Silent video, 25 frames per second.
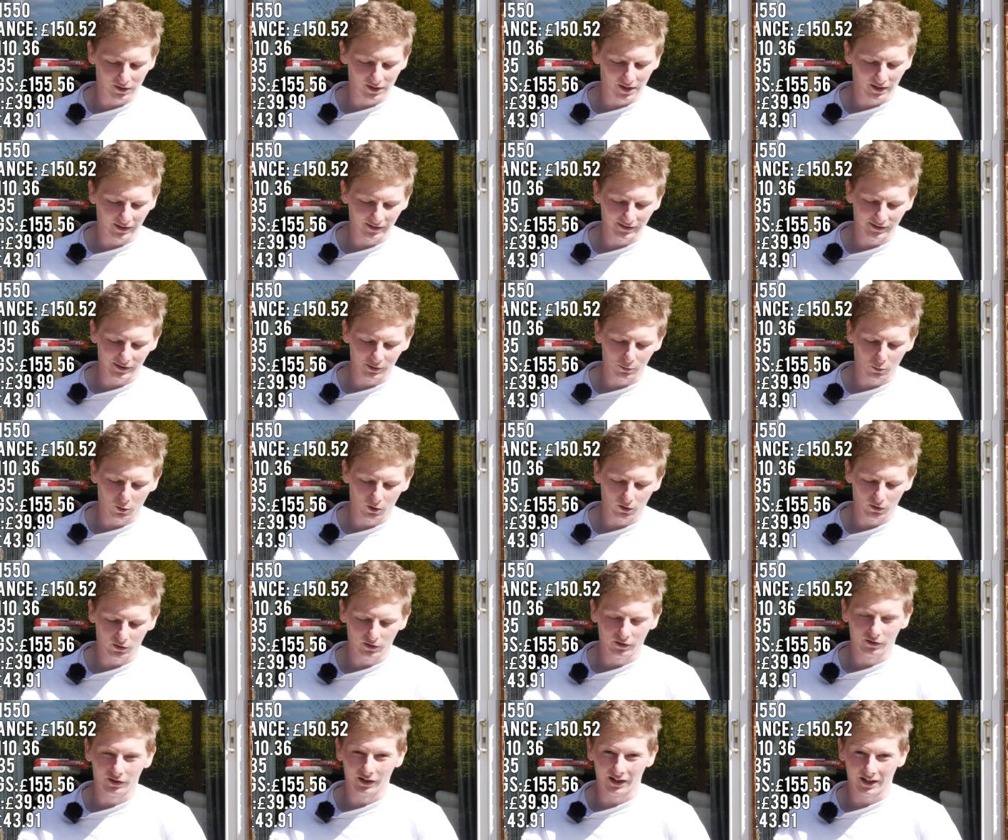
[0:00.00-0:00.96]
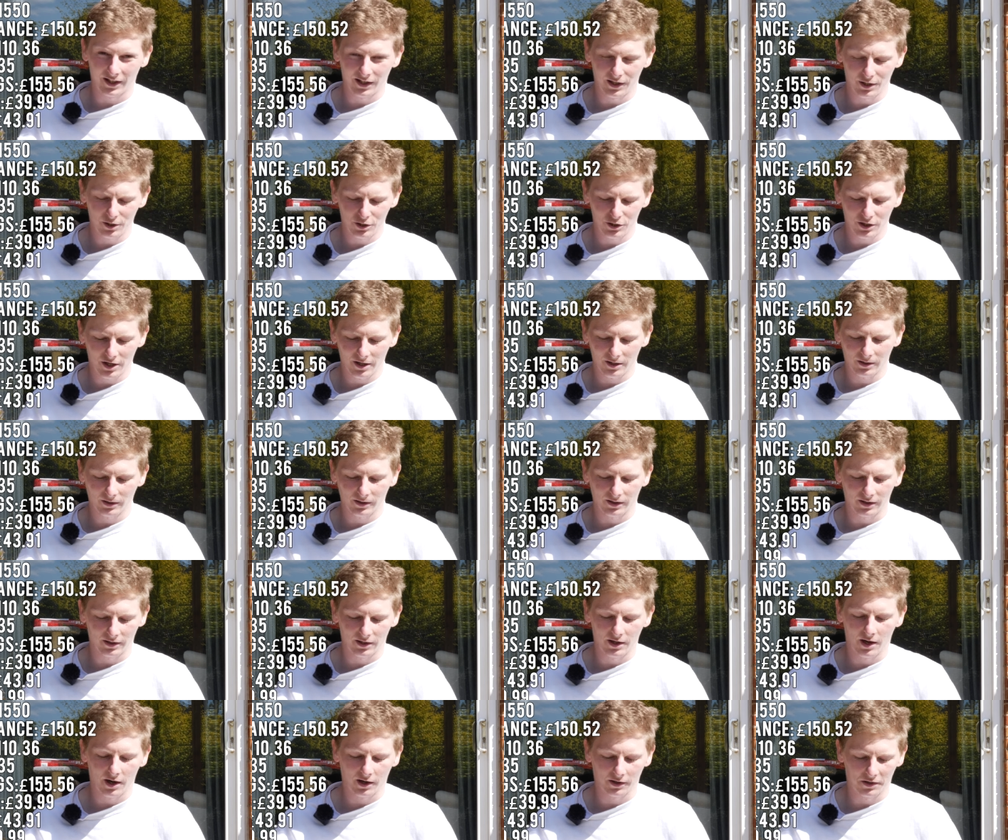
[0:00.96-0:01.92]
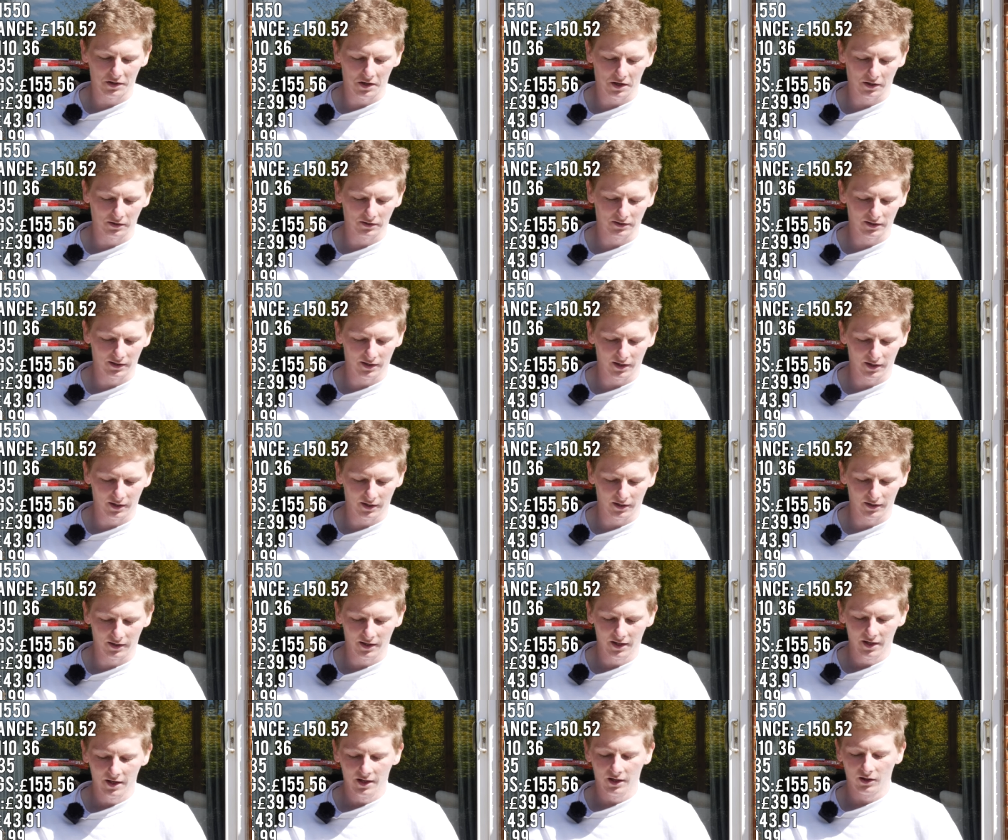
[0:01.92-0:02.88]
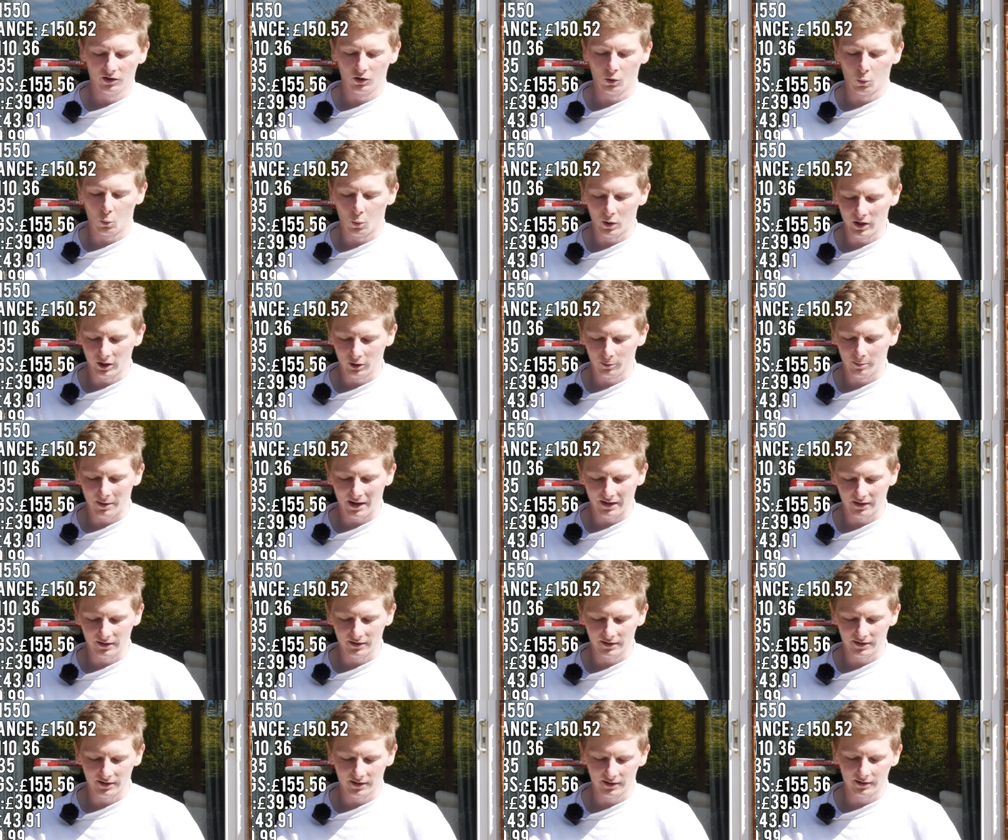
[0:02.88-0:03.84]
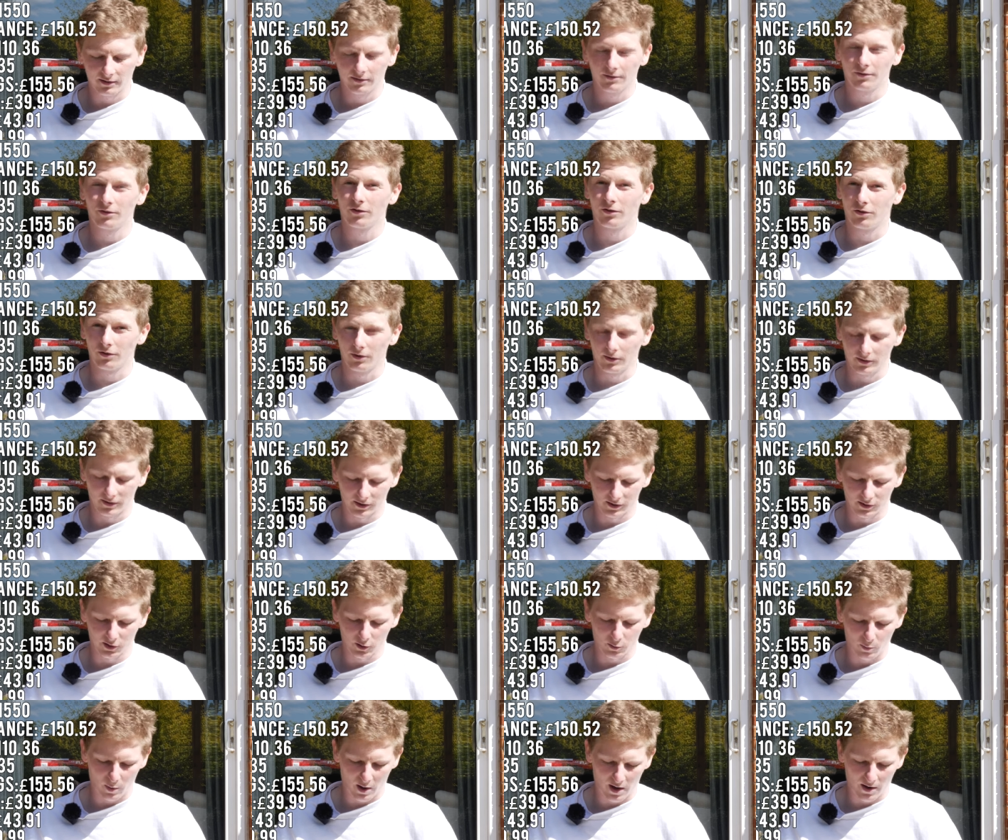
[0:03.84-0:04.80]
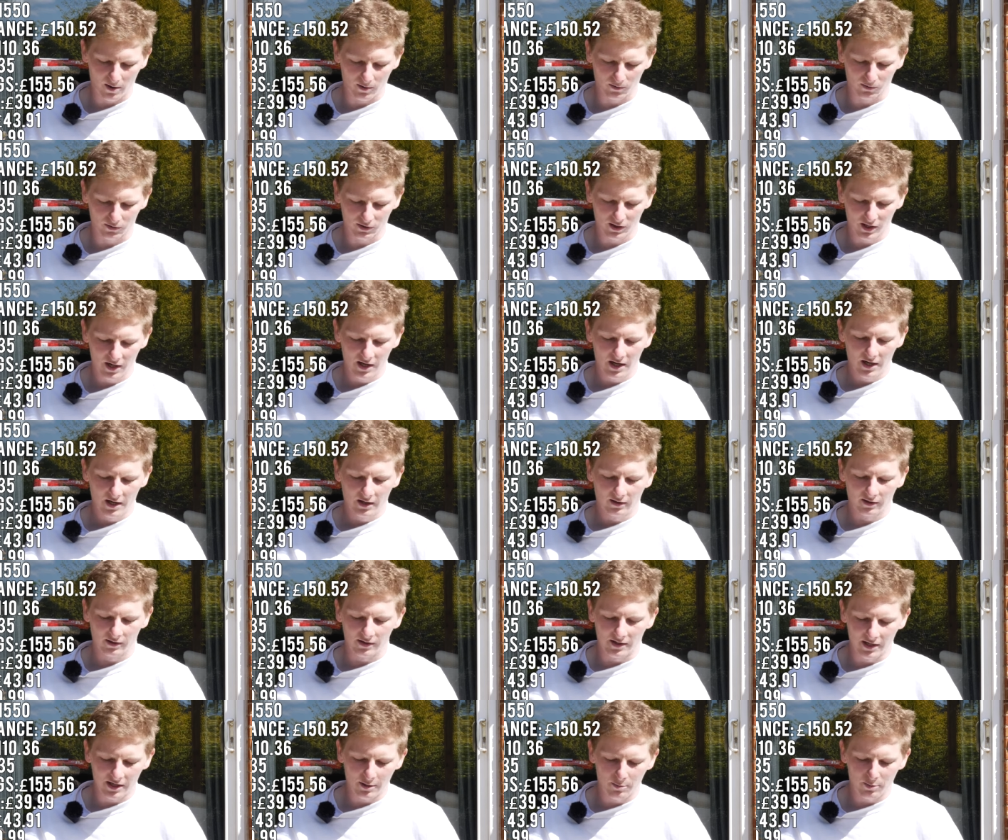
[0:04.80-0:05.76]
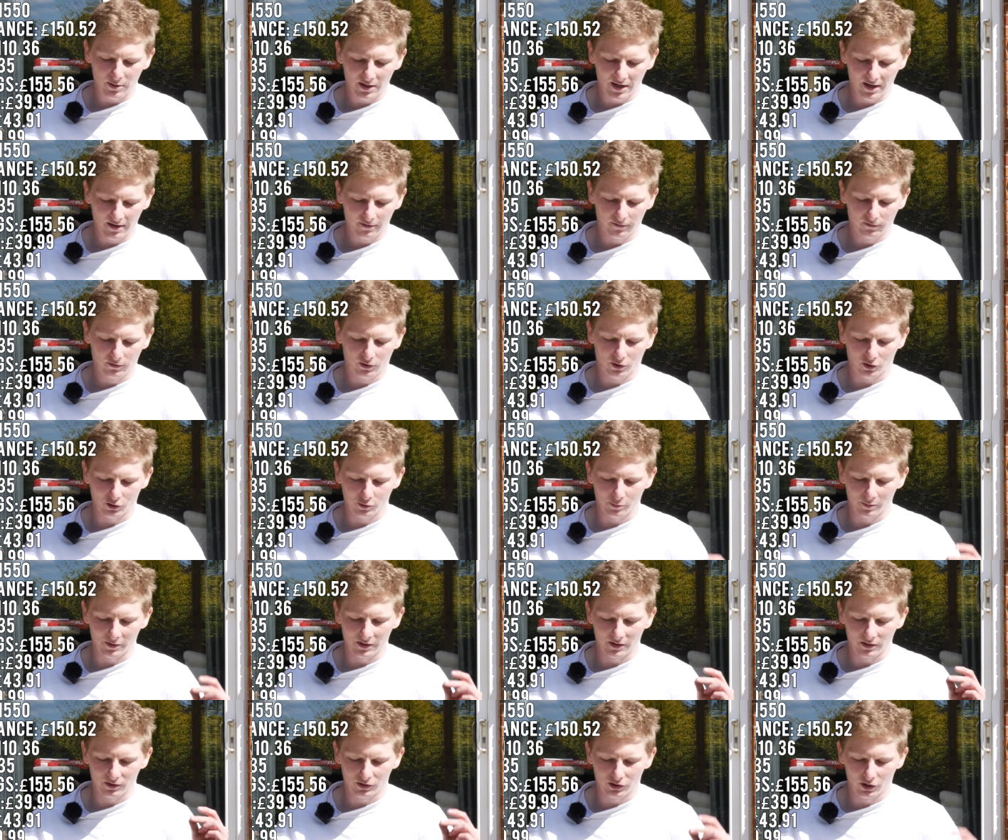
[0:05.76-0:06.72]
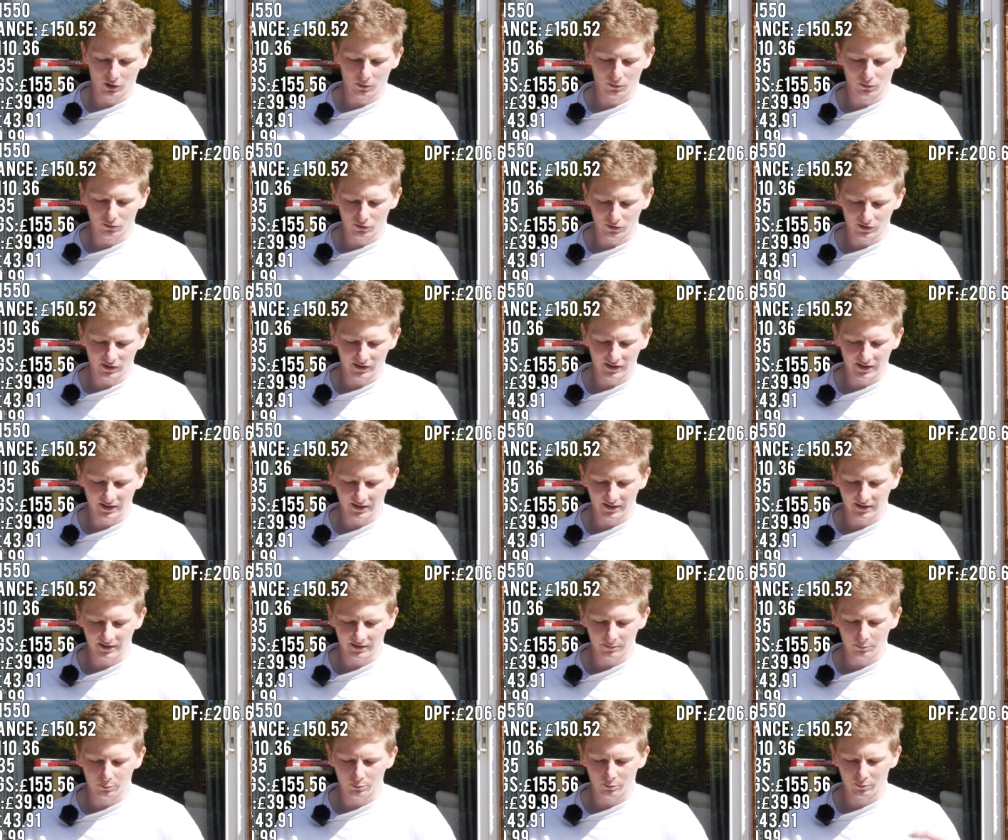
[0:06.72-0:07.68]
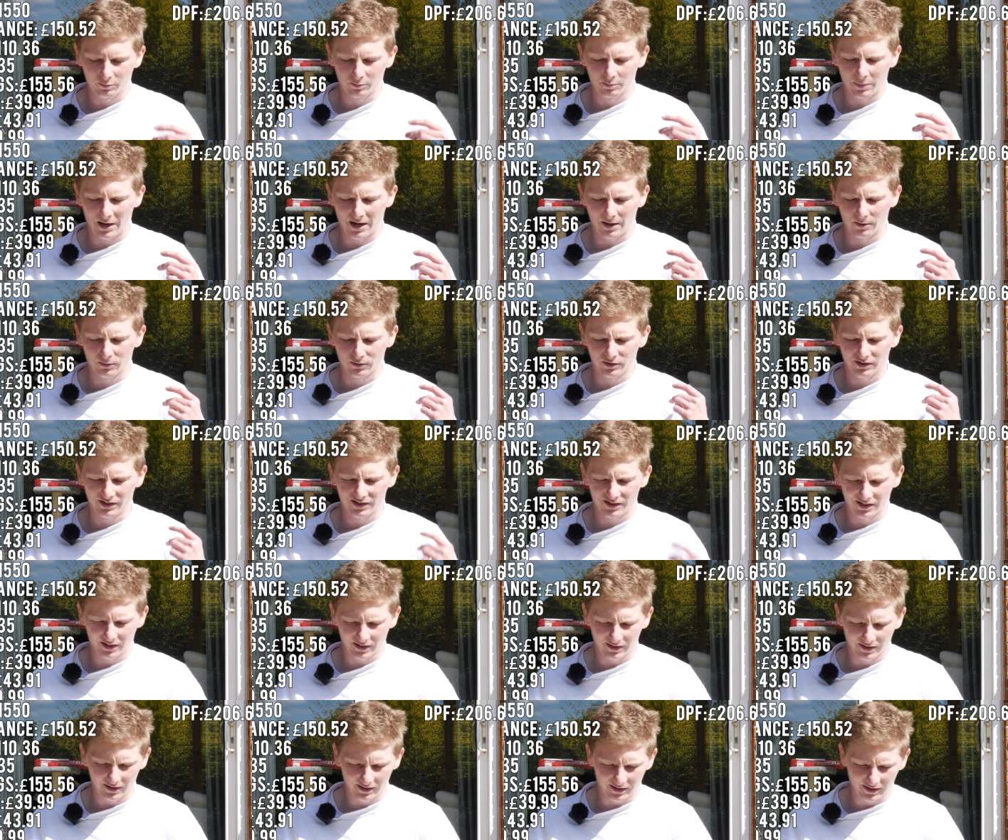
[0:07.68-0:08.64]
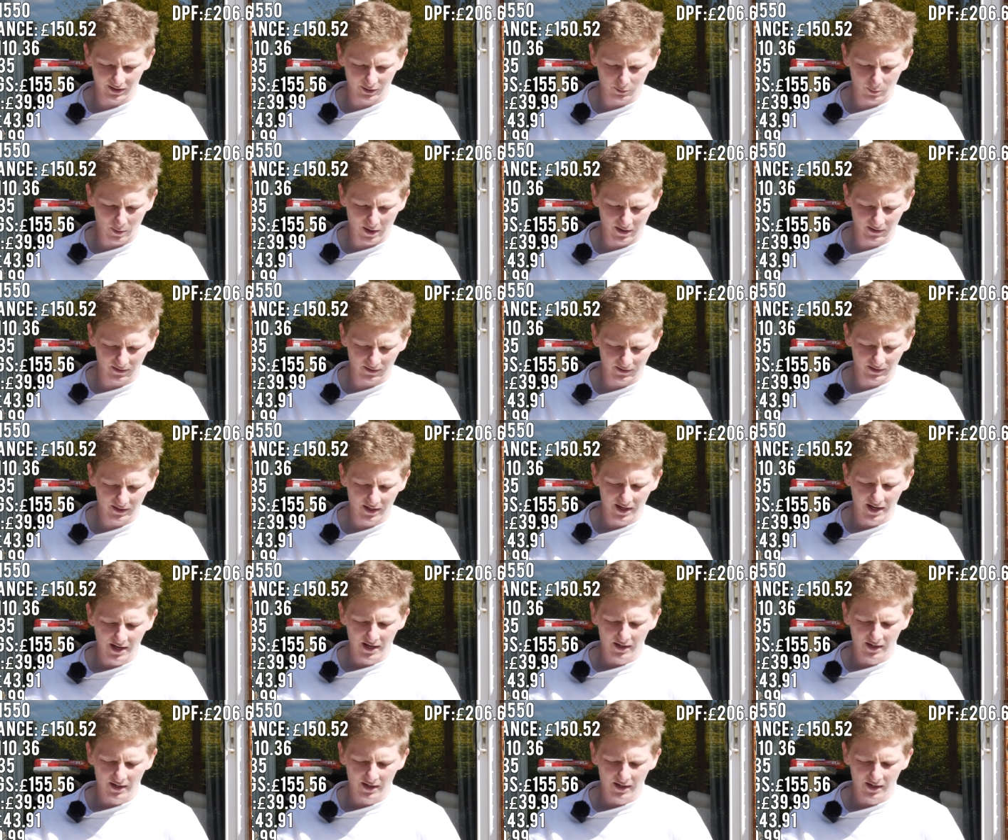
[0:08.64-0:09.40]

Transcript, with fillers: pounds 91 the key shell 9 pounds 99 the wheel balancing £32, the DPF cost me 260. £48.66.